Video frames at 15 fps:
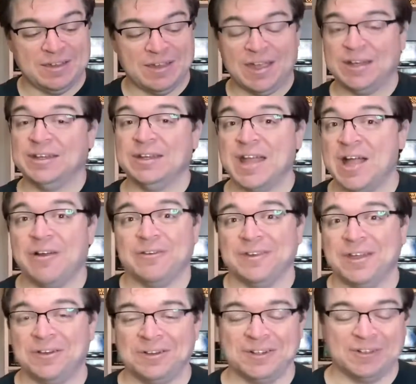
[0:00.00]

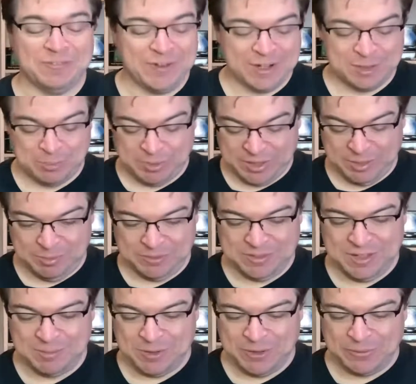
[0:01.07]
Now I need to find the playable
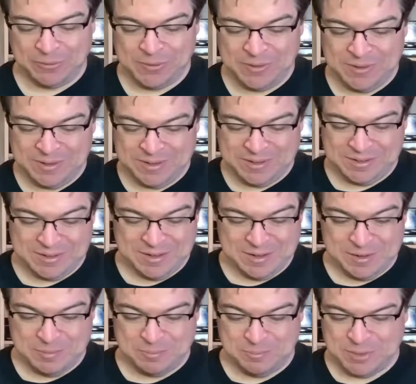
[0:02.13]
demo.
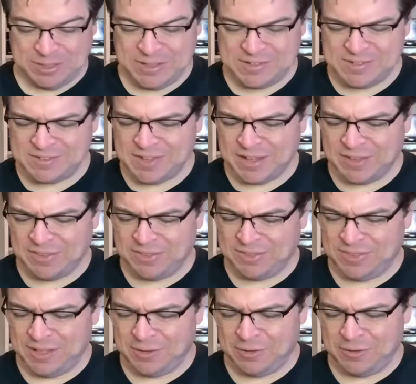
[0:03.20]
But this is like a
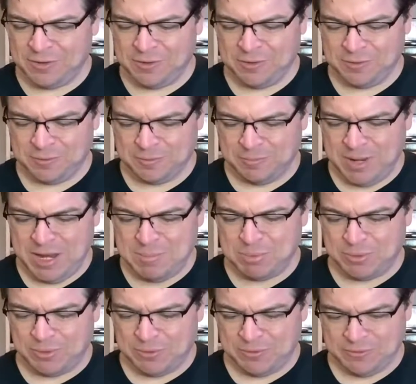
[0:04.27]
thicker
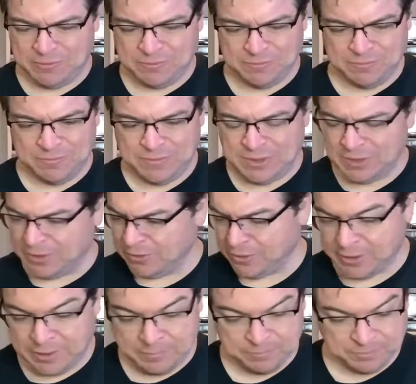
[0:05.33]
paper feeling
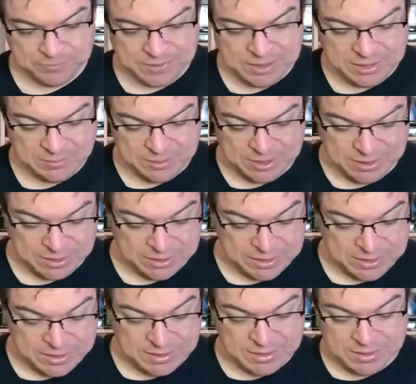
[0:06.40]
on it. Anyway,
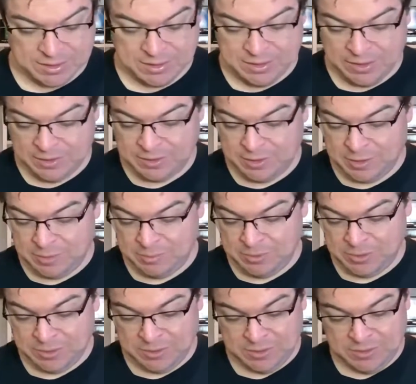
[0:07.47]

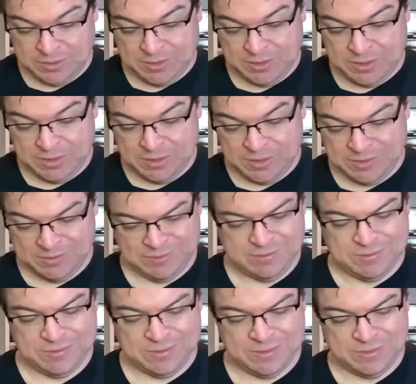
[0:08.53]
Gundam
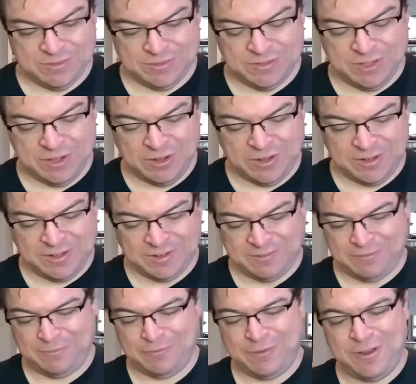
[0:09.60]
Zeonic
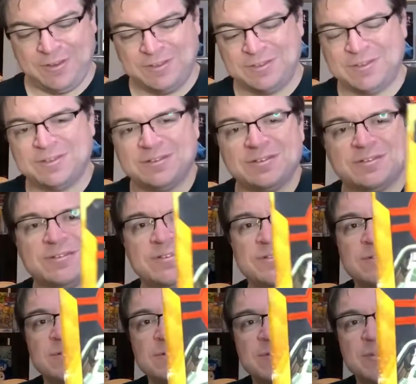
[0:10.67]
Front.
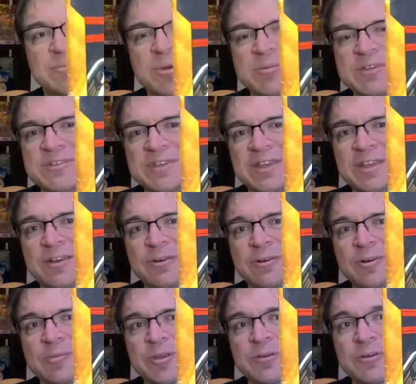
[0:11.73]
Probably said that
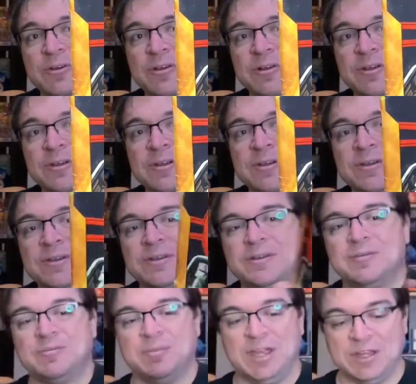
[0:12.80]
horribly wrong.
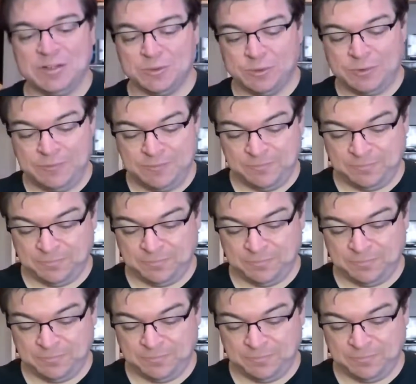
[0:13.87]
Manual.